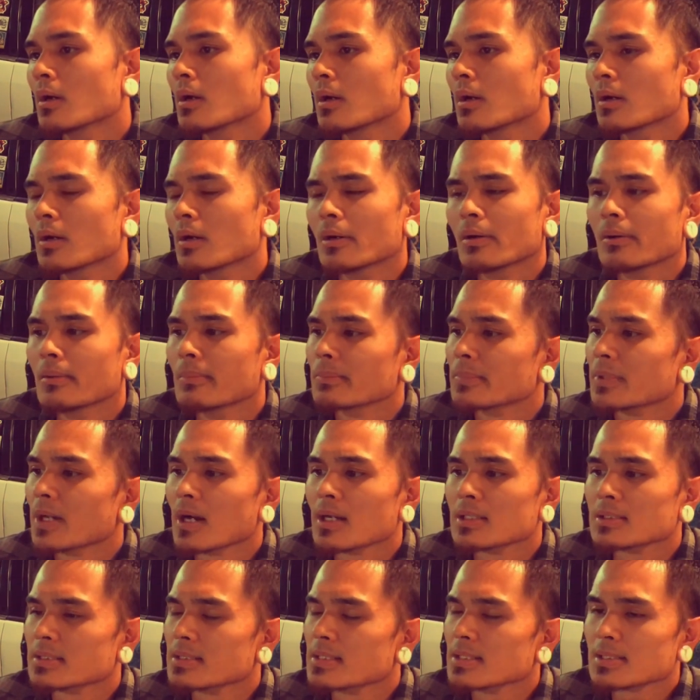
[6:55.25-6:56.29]

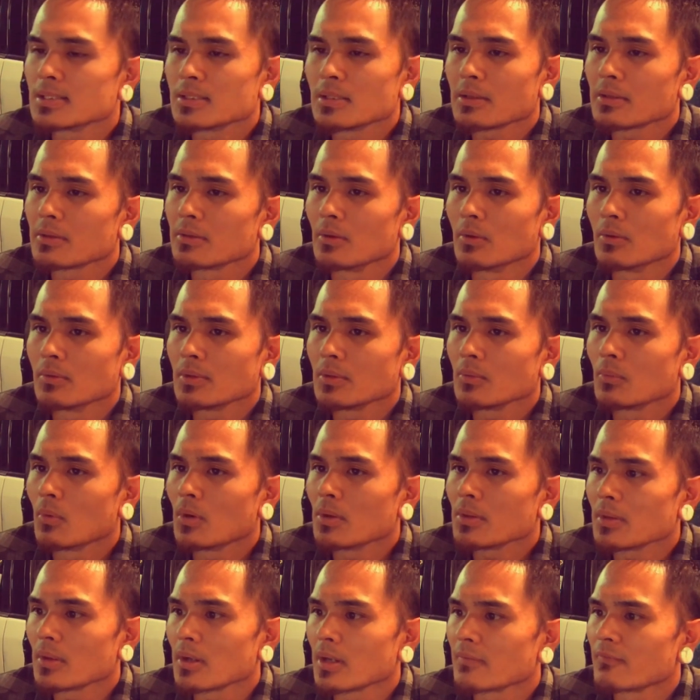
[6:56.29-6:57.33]
Guys, this is the only
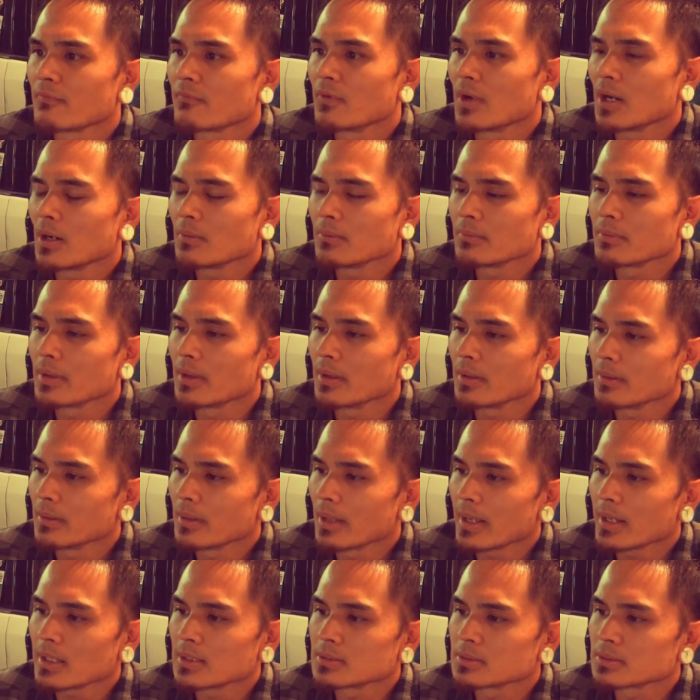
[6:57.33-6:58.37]
one that I found that
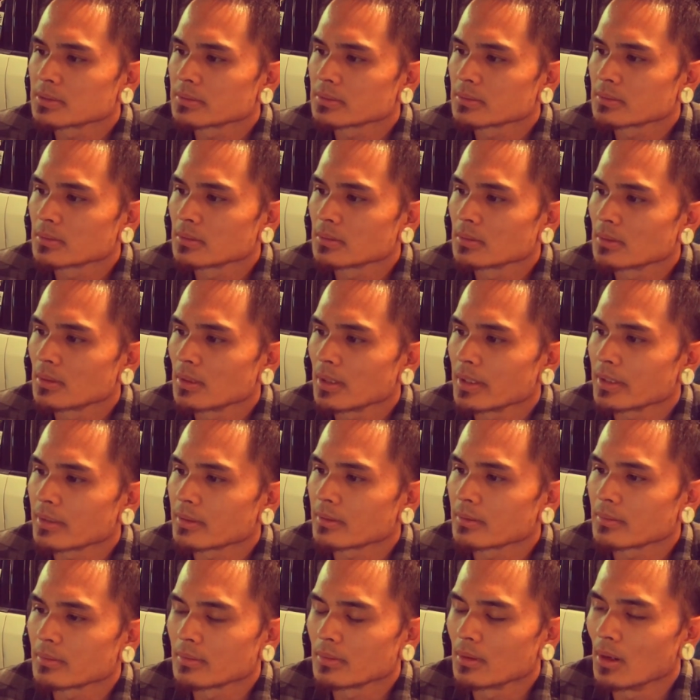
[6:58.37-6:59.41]
has like
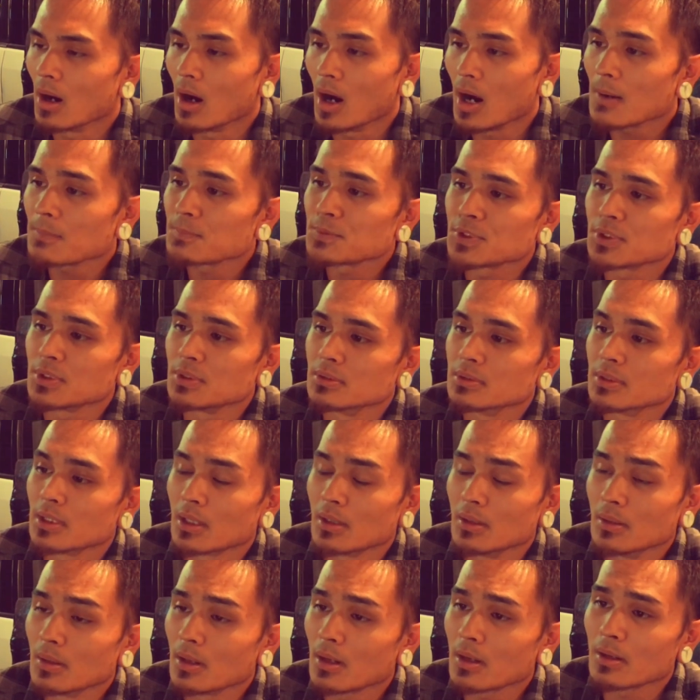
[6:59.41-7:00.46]
options,
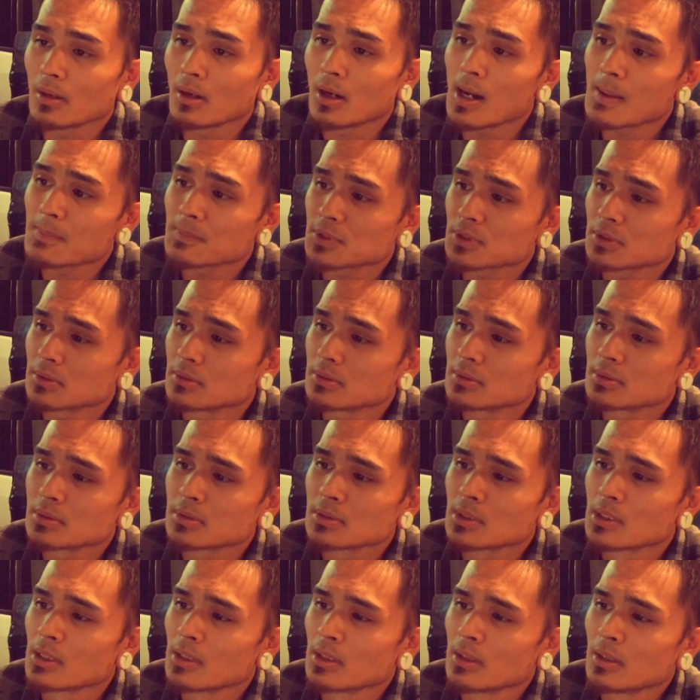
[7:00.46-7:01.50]
like a lot of options.